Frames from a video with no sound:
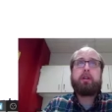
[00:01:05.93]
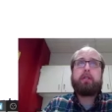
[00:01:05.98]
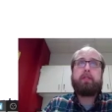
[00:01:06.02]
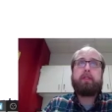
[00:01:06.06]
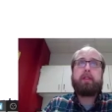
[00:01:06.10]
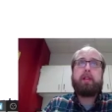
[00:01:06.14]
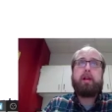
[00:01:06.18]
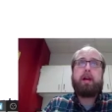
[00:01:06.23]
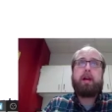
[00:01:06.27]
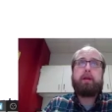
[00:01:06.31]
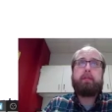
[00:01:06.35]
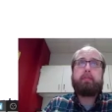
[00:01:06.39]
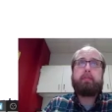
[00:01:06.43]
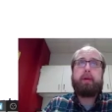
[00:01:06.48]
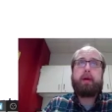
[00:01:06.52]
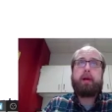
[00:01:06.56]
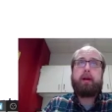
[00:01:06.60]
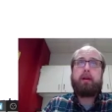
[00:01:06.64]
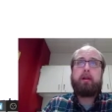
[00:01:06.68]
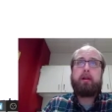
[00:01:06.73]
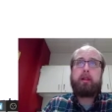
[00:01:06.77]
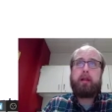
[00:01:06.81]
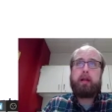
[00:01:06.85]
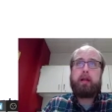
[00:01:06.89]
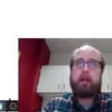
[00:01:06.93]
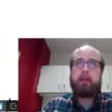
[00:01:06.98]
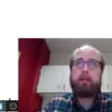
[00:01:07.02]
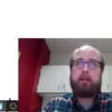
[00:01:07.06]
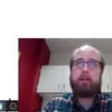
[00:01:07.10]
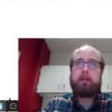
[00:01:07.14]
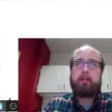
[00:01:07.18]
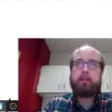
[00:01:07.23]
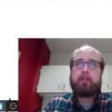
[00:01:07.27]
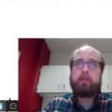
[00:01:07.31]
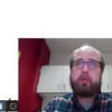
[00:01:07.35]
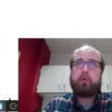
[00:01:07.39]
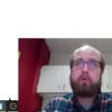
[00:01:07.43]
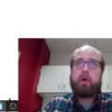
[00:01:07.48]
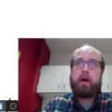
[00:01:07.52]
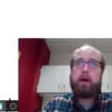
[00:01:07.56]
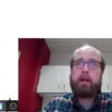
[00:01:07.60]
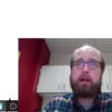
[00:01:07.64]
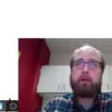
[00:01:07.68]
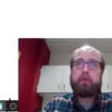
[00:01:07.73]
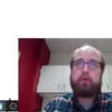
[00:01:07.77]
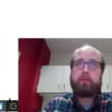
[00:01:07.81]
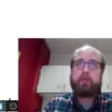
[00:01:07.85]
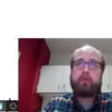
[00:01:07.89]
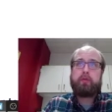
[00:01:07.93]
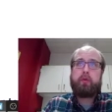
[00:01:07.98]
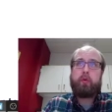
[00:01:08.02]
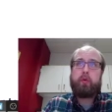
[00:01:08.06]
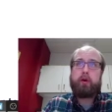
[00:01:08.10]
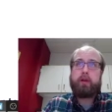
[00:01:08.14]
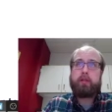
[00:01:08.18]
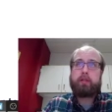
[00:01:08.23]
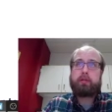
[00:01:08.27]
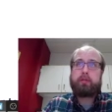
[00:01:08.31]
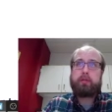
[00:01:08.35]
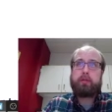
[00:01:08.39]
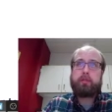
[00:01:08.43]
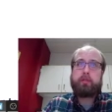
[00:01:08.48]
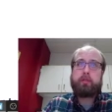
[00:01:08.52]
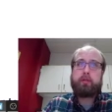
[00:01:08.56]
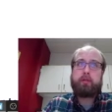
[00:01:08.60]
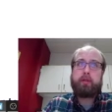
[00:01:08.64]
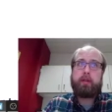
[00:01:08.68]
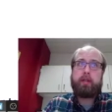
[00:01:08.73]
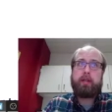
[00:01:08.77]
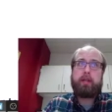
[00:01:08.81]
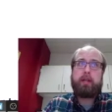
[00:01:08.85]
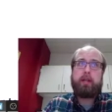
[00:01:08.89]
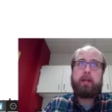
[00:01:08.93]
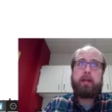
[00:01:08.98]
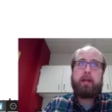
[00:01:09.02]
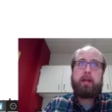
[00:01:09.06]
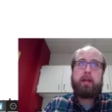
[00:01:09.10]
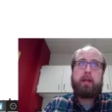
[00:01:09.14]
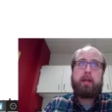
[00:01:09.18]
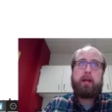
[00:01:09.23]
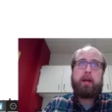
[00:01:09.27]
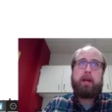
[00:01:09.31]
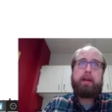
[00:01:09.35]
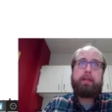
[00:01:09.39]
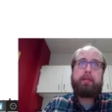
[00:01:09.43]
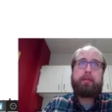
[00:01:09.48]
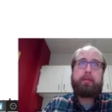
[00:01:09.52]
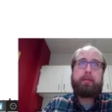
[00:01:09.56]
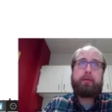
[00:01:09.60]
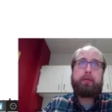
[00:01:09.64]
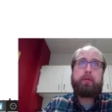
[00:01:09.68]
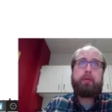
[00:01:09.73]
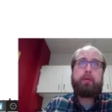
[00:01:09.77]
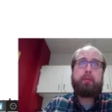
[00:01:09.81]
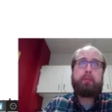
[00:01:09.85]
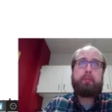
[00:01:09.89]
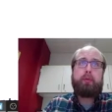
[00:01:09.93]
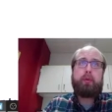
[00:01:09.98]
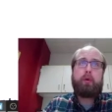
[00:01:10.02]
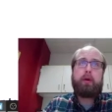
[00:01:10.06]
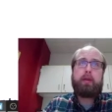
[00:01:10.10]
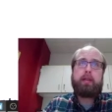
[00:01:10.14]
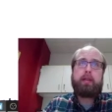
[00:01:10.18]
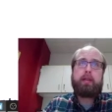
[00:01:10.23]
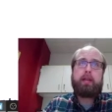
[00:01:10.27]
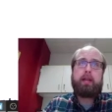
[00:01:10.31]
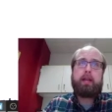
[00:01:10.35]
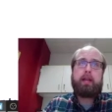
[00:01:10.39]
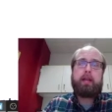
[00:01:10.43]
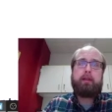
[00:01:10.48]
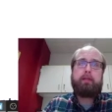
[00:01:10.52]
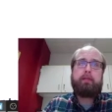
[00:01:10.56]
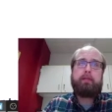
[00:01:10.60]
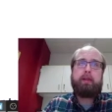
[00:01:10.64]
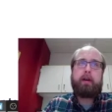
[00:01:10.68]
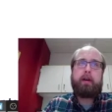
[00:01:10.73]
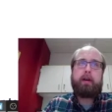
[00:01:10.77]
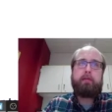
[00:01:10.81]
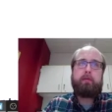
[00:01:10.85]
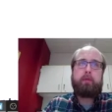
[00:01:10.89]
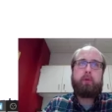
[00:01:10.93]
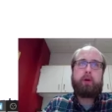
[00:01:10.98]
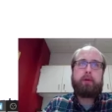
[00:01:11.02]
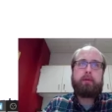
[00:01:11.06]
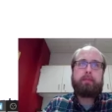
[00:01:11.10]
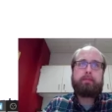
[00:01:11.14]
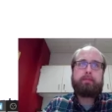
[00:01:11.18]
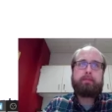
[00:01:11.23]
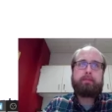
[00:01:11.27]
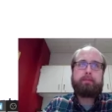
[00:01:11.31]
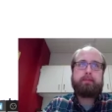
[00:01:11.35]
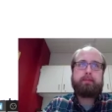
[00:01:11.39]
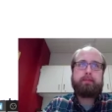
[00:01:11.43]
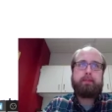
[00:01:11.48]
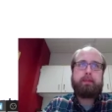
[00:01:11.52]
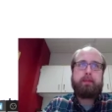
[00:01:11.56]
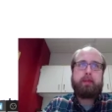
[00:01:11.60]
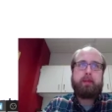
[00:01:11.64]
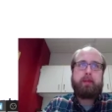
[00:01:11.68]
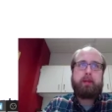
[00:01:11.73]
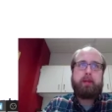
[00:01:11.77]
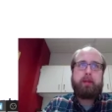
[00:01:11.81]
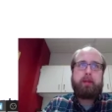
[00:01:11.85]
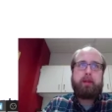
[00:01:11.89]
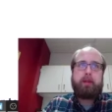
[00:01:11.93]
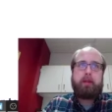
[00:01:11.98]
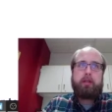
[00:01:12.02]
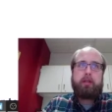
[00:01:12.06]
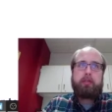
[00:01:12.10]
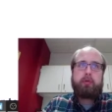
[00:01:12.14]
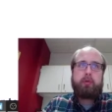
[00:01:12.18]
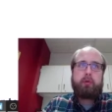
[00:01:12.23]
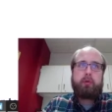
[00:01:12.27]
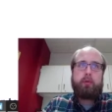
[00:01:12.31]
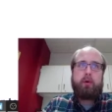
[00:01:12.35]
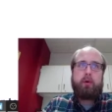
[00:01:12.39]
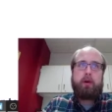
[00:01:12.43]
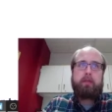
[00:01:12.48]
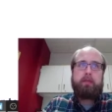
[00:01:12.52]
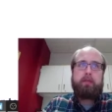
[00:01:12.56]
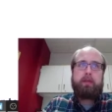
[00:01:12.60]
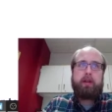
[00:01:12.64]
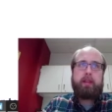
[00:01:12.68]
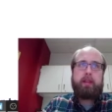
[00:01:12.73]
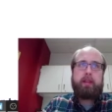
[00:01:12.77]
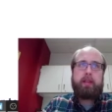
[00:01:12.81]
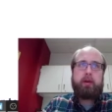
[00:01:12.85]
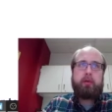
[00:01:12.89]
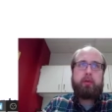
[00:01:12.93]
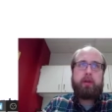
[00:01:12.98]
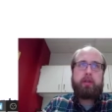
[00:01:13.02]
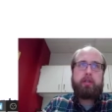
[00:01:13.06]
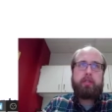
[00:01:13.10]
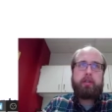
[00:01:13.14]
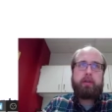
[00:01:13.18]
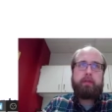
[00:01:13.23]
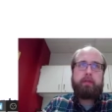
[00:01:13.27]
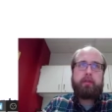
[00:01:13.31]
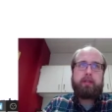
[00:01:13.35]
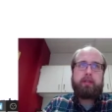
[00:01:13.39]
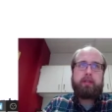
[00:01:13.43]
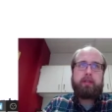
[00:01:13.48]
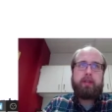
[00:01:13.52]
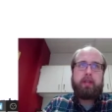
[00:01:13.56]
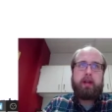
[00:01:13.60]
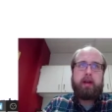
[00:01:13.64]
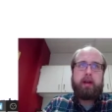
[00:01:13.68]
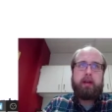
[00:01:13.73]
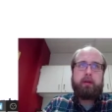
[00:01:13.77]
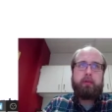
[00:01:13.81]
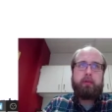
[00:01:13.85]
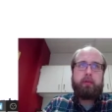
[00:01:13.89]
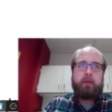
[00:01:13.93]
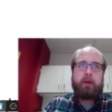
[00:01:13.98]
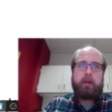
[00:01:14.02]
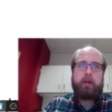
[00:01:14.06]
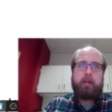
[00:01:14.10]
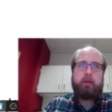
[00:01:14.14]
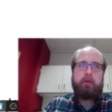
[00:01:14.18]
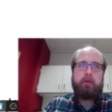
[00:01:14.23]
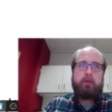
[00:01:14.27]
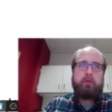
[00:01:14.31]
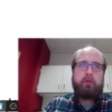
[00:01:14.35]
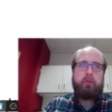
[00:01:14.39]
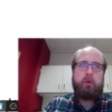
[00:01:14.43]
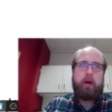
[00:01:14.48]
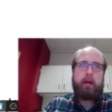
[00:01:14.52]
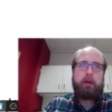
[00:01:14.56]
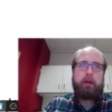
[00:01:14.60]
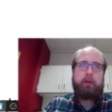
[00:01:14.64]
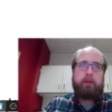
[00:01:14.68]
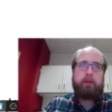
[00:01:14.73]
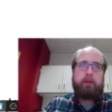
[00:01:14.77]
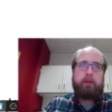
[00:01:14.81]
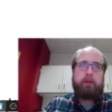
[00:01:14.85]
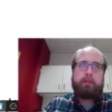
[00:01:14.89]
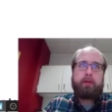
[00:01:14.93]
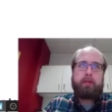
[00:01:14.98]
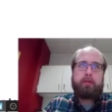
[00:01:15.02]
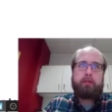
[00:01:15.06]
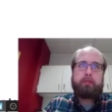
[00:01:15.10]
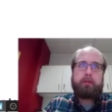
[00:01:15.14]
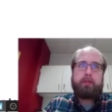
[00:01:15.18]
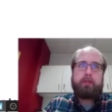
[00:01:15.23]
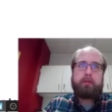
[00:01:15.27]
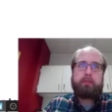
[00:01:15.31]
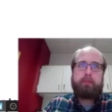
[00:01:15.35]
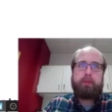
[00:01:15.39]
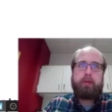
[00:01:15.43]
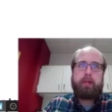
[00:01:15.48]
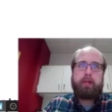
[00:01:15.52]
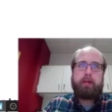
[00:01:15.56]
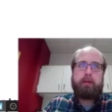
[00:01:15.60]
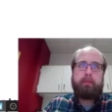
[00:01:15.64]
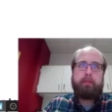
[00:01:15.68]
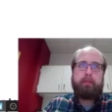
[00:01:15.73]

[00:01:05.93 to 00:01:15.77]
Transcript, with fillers: a line parallel to y equals 4x plus 3 and through the point negative 5, 1. So we want to find the equation of this line. We're going to use y equals mx plus b.